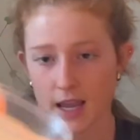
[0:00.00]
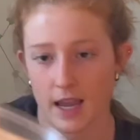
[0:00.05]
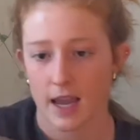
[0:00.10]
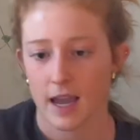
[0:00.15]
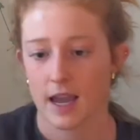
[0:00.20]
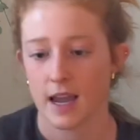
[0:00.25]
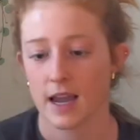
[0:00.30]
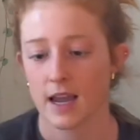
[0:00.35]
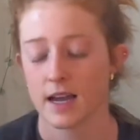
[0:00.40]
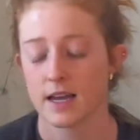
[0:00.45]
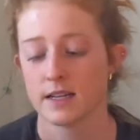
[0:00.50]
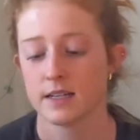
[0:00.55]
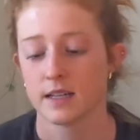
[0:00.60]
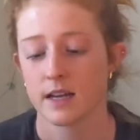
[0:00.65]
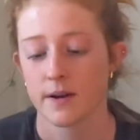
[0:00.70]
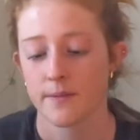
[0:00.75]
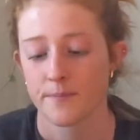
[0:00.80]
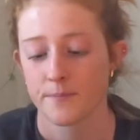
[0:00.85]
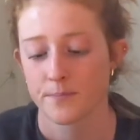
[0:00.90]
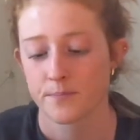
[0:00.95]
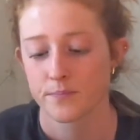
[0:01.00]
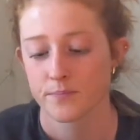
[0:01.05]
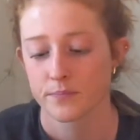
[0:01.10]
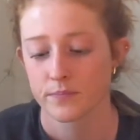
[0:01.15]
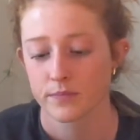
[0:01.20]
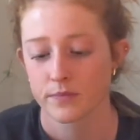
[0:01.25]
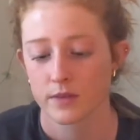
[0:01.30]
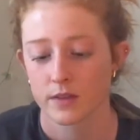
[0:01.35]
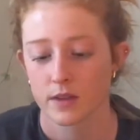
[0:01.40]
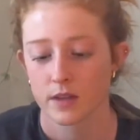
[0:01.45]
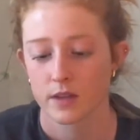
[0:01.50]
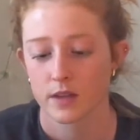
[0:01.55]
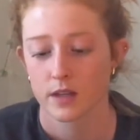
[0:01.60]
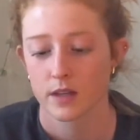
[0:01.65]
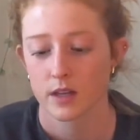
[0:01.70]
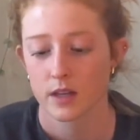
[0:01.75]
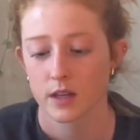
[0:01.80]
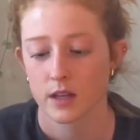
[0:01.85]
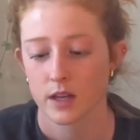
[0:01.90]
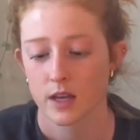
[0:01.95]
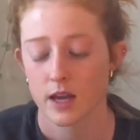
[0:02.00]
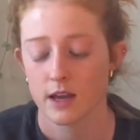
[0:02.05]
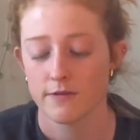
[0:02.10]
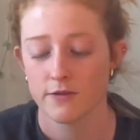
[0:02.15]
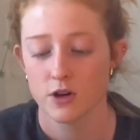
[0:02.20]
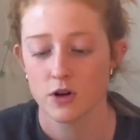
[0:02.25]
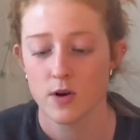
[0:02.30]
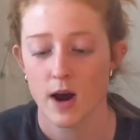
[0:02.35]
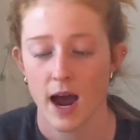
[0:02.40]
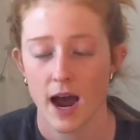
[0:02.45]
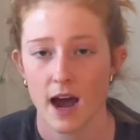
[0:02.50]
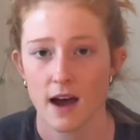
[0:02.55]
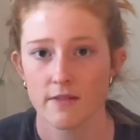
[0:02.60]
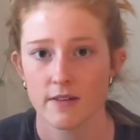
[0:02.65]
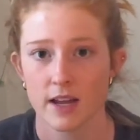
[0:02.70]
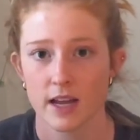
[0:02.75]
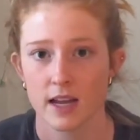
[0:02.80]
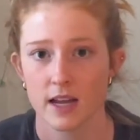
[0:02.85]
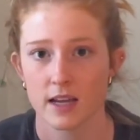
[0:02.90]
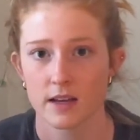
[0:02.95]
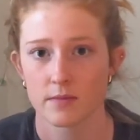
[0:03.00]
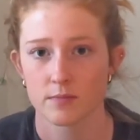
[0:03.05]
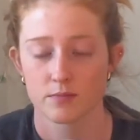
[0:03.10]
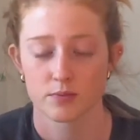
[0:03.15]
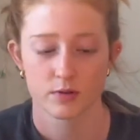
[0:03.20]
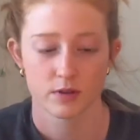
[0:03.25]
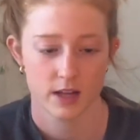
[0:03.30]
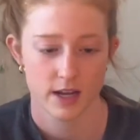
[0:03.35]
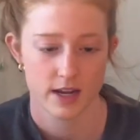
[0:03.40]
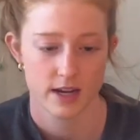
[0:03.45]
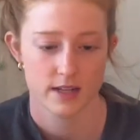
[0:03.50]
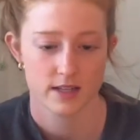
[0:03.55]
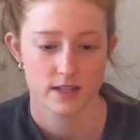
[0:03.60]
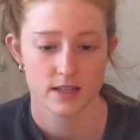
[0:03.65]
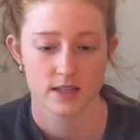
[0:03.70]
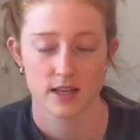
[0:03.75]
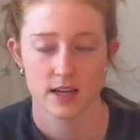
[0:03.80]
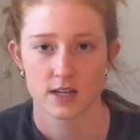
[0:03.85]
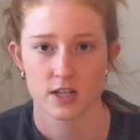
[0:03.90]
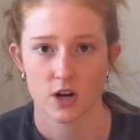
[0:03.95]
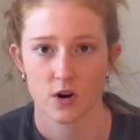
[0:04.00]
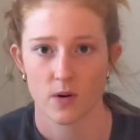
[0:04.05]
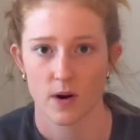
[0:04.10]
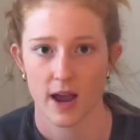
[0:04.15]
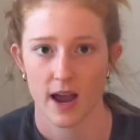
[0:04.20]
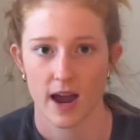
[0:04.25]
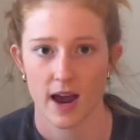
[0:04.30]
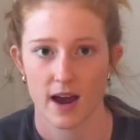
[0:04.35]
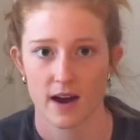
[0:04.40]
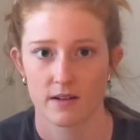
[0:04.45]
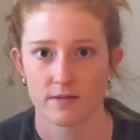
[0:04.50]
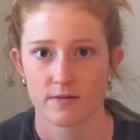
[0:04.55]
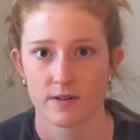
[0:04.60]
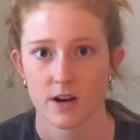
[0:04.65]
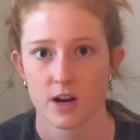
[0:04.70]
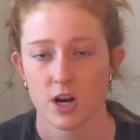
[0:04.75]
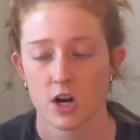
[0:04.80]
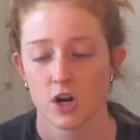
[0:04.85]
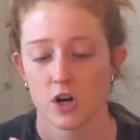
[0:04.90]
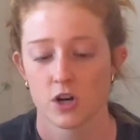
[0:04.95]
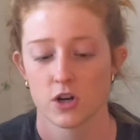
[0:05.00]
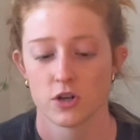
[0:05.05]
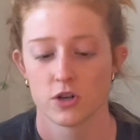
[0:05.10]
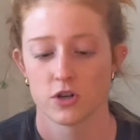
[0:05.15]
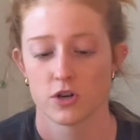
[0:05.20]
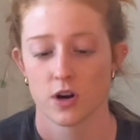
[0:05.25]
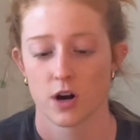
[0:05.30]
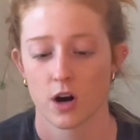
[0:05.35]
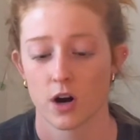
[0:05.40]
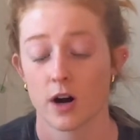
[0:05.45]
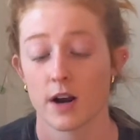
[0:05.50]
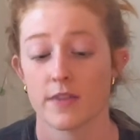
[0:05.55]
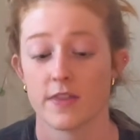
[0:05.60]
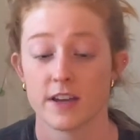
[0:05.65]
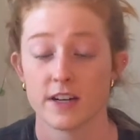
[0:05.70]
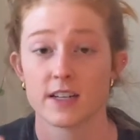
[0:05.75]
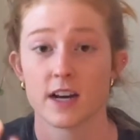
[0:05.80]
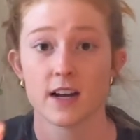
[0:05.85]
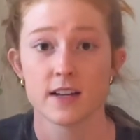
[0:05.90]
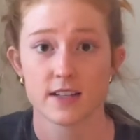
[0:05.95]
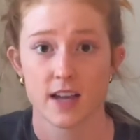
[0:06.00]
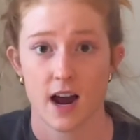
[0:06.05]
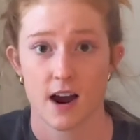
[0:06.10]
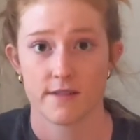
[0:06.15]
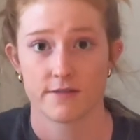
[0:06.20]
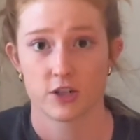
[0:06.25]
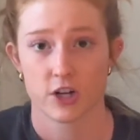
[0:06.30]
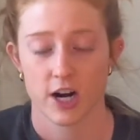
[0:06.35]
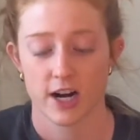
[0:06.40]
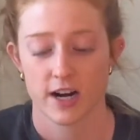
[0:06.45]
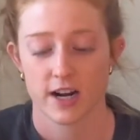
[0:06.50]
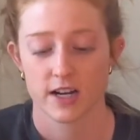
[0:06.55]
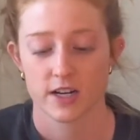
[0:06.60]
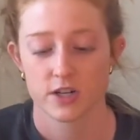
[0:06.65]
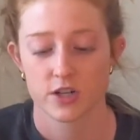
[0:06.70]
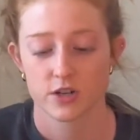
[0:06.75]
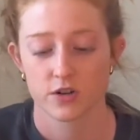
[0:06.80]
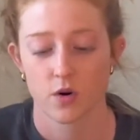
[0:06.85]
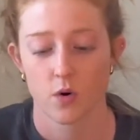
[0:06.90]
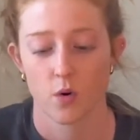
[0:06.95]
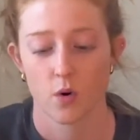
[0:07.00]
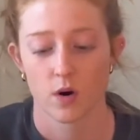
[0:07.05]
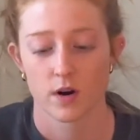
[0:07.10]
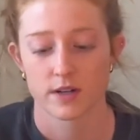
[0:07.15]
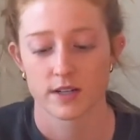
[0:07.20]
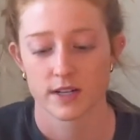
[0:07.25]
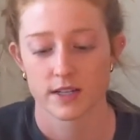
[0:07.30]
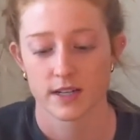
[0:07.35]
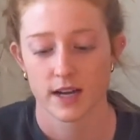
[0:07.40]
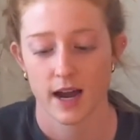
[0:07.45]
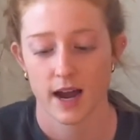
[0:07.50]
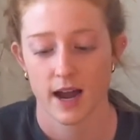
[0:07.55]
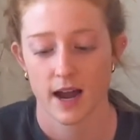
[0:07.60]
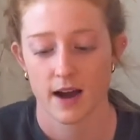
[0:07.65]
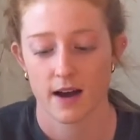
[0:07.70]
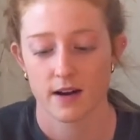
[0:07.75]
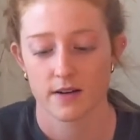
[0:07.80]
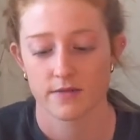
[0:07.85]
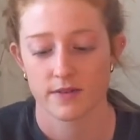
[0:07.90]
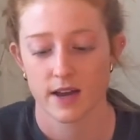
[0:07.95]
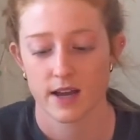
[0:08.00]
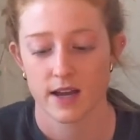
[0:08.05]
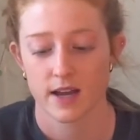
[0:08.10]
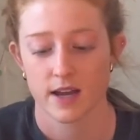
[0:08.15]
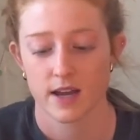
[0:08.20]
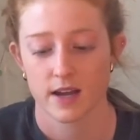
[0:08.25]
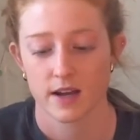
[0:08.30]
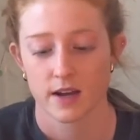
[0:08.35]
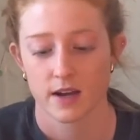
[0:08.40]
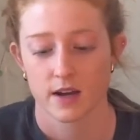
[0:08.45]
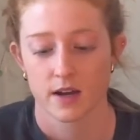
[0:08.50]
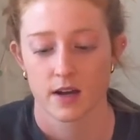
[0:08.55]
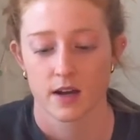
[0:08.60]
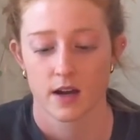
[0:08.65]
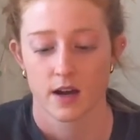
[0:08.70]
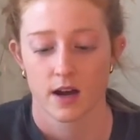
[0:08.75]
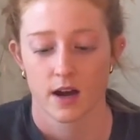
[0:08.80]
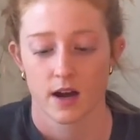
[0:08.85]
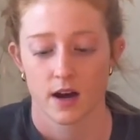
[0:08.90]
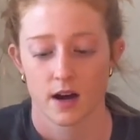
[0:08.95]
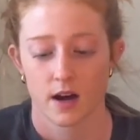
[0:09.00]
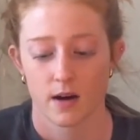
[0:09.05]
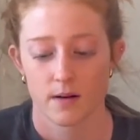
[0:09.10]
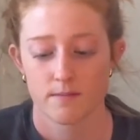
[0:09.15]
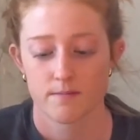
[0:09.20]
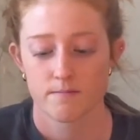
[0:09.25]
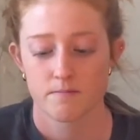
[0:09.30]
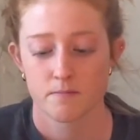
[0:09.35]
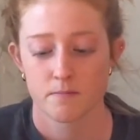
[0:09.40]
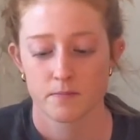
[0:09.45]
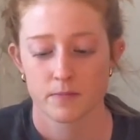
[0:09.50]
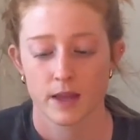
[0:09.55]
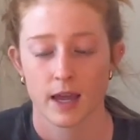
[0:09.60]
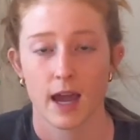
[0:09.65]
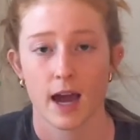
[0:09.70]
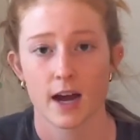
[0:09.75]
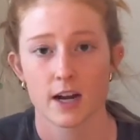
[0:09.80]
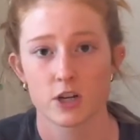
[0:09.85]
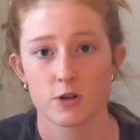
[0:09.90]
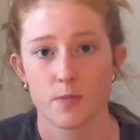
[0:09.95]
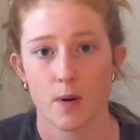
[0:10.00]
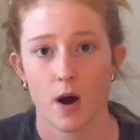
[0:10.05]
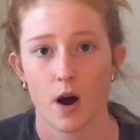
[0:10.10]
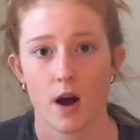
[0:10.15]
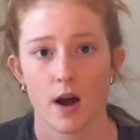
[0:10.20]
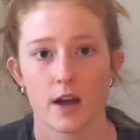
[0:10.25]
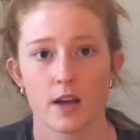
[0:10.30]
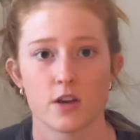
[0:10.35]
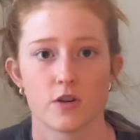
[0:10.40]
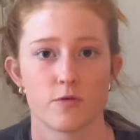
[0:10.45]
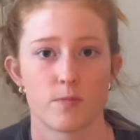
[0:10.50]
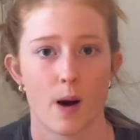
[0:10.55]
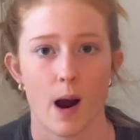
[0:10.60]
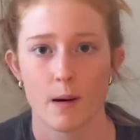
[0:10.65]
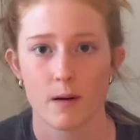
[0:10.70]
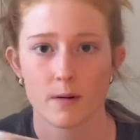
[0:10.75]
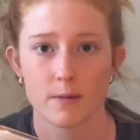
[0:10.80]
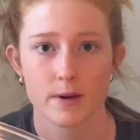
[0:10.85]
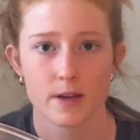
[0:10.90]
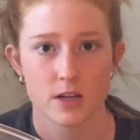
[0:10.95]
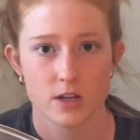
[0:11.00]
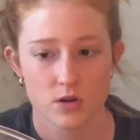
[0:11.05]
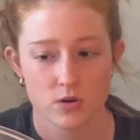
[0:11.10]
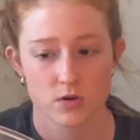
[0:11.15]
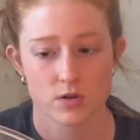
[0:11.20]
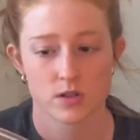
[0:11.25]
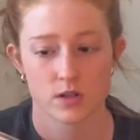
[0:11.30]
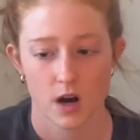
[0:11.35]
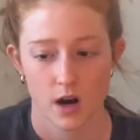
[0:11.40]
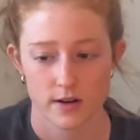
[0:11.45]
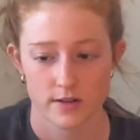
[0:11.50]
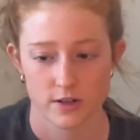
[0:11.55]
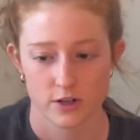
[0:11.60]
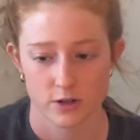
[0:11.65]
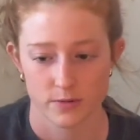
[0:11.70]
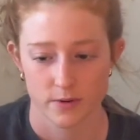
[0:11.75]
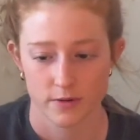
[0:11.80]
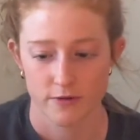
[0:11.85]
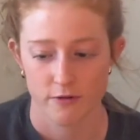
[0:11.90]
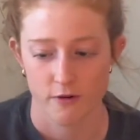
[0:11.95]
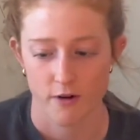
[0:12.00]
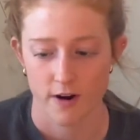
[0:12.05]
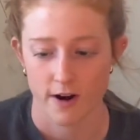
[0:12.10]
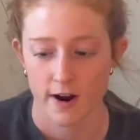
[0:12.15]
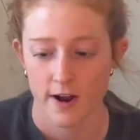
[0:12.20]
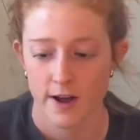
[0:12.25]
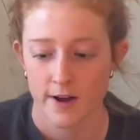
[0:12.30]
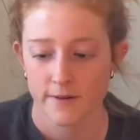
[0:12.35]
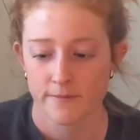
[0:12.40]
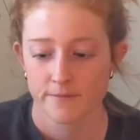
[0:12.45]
And if you have plants that don't have, or that does have drainage or doesn't have a catch pot, you'll probably use saucers before.